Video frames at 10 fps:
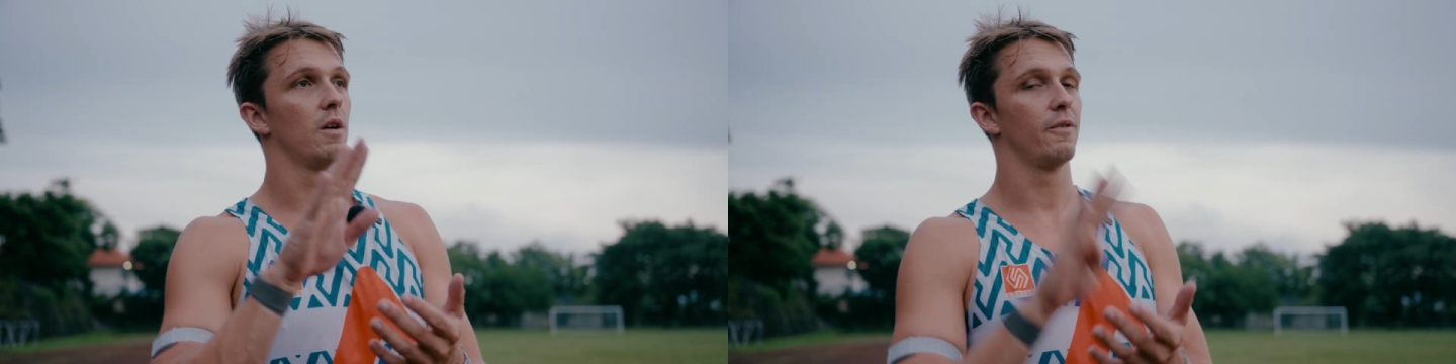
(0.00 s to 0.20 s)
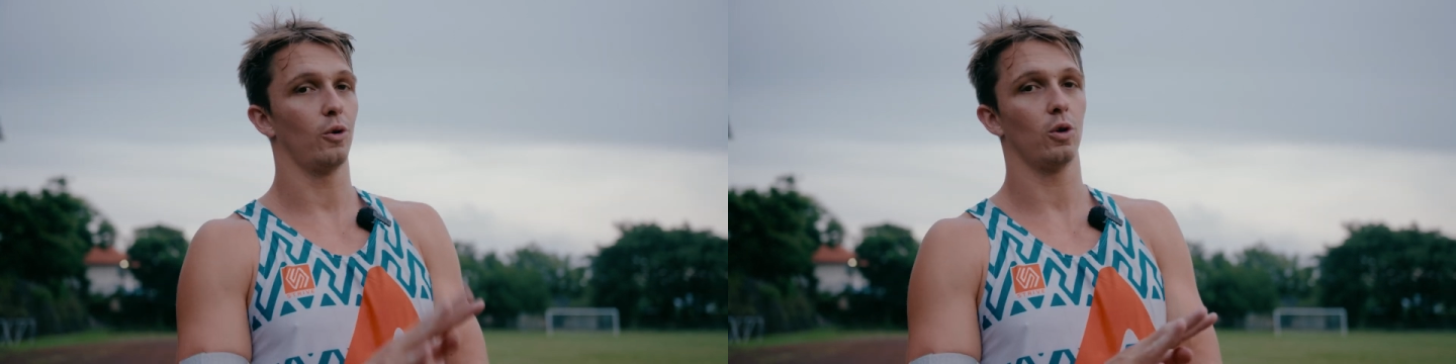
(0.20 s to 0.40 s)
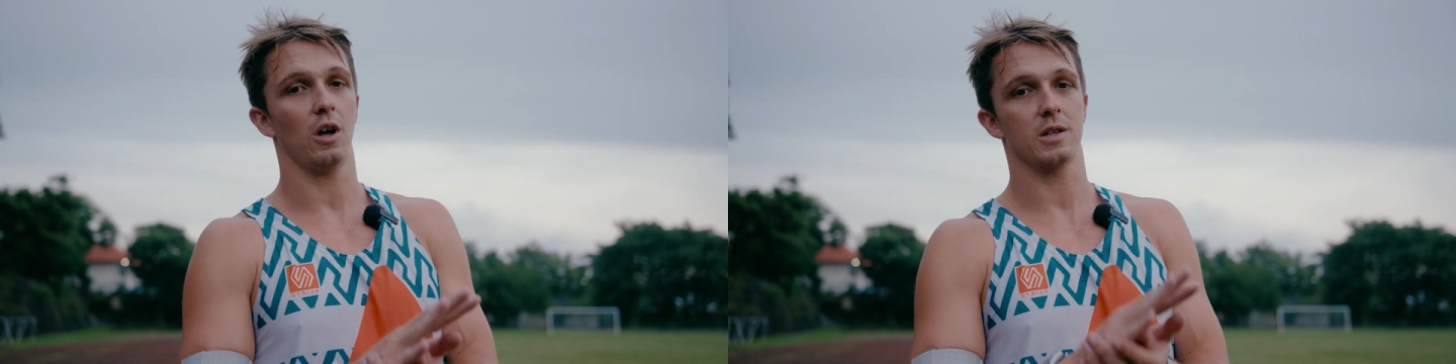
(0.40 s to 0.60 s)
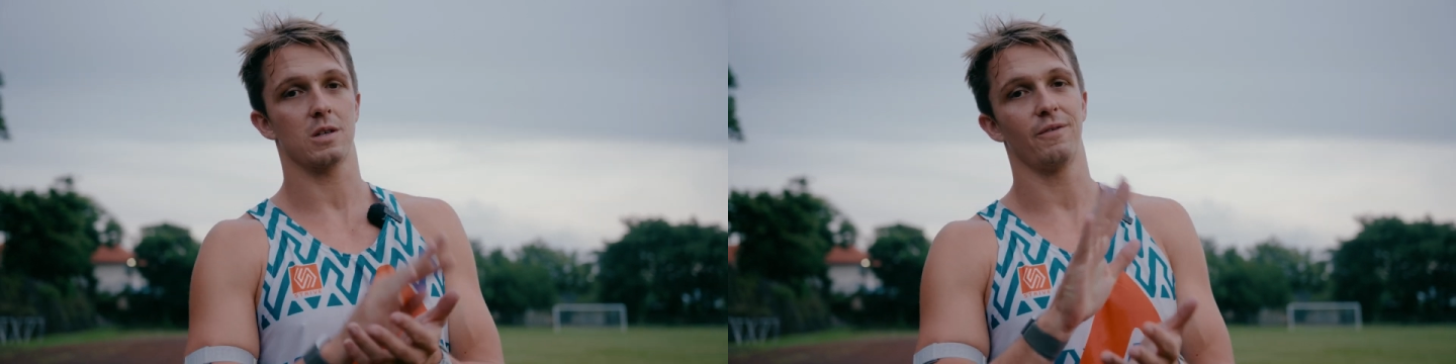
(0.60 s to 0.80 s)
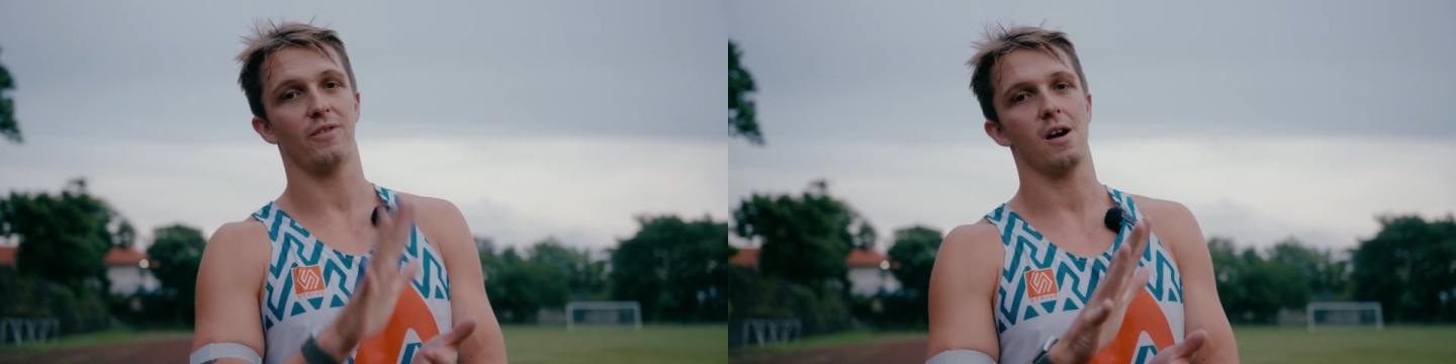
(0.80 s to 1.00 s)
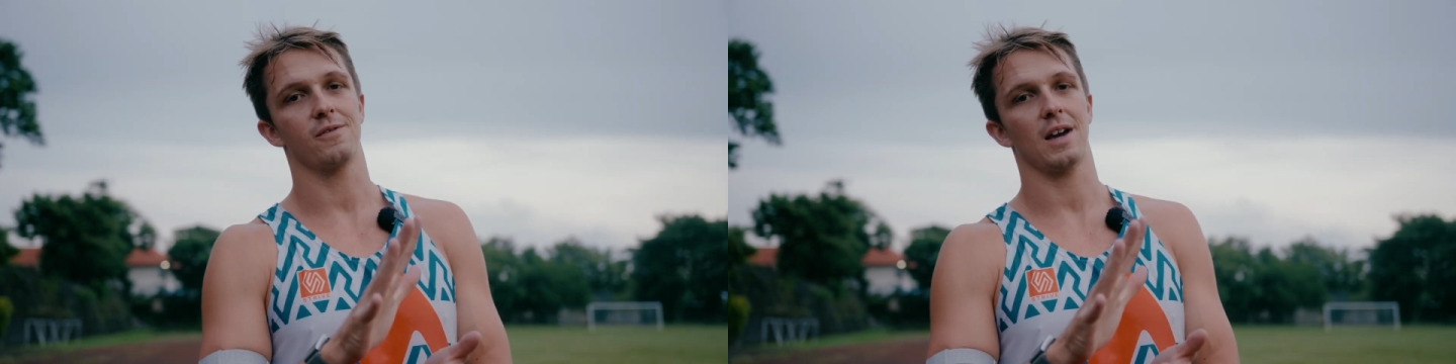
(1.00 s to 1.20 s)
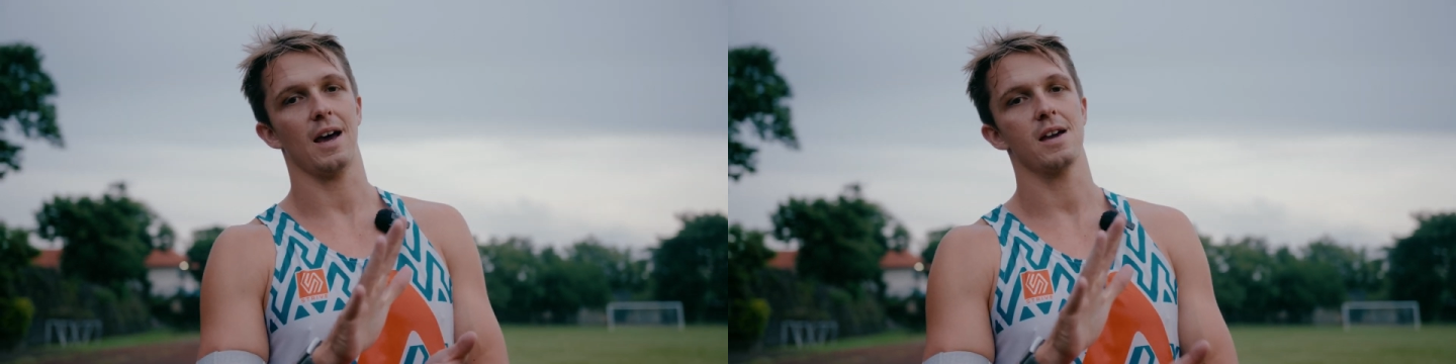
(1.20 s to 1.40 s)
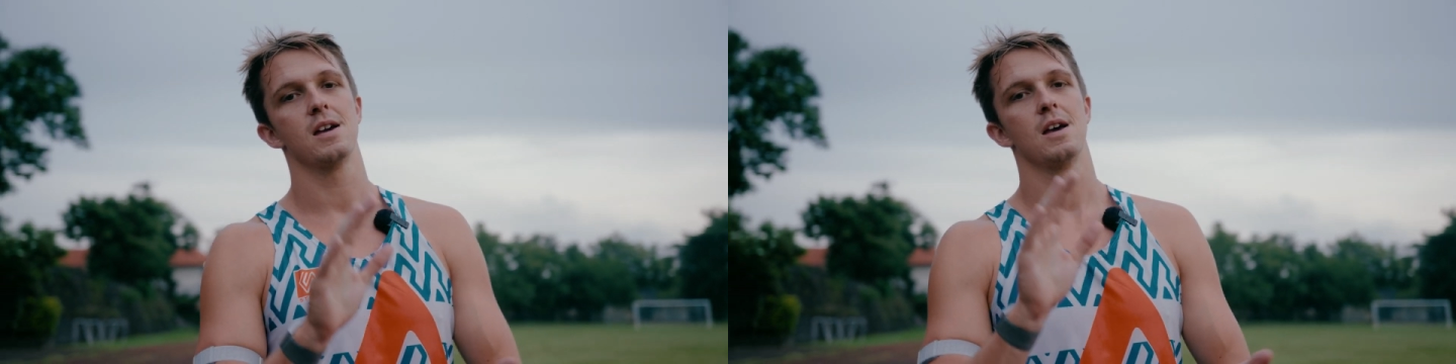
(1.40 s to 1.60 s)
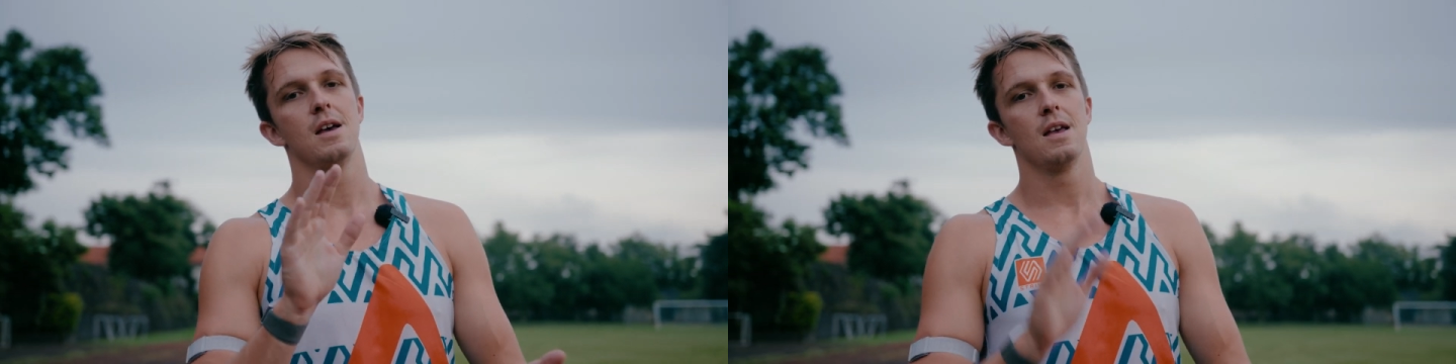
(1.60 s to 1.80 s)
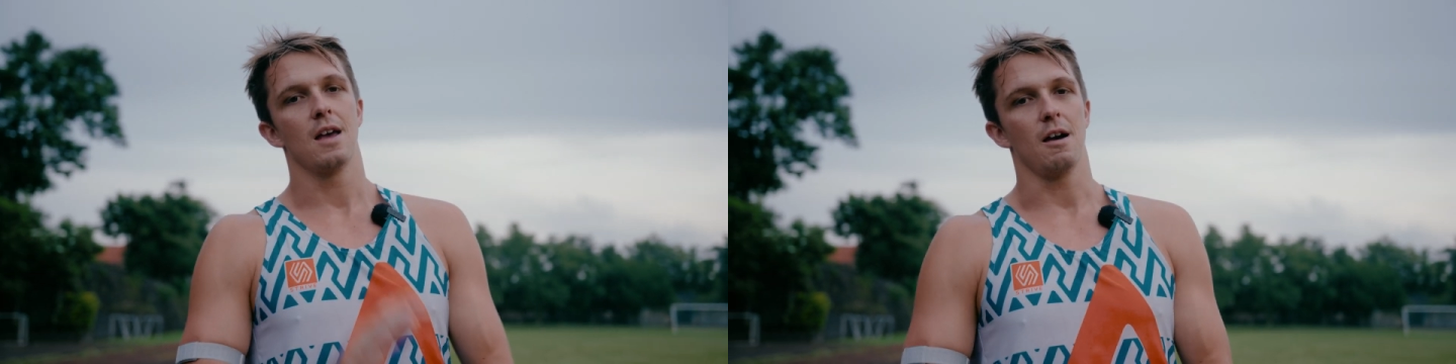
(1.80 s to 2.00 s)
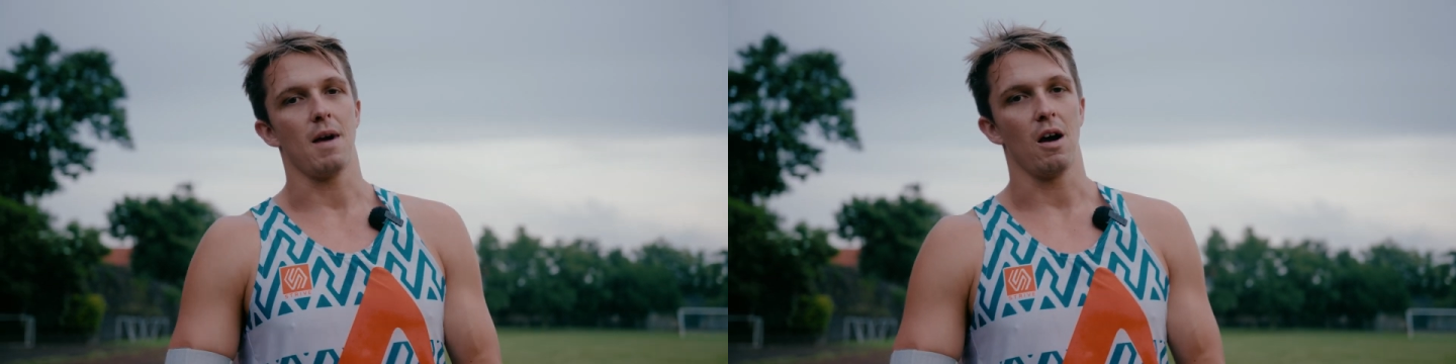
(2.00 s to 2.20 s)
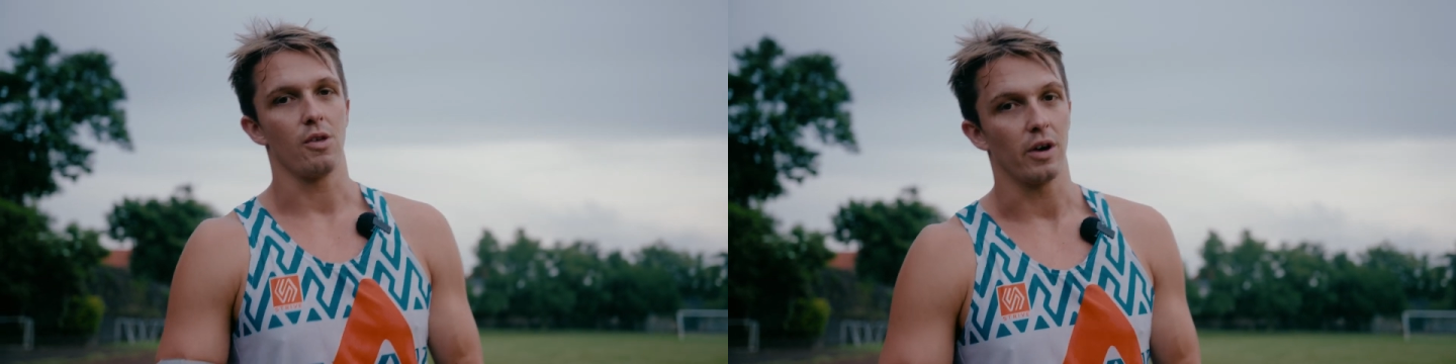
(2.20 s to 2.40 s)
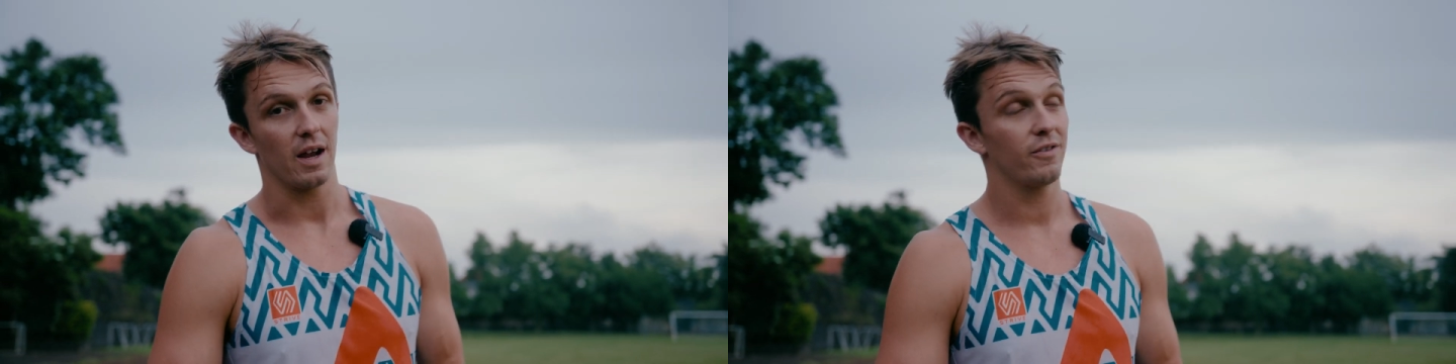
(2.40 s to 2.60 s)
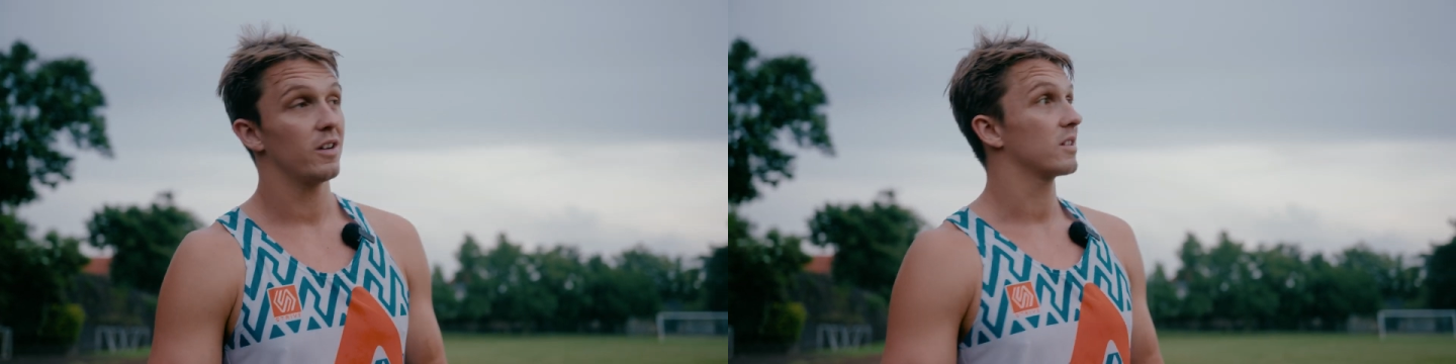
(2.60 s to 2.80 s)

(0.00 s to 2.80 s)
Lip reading: 4 lots of 5k at marathon effort.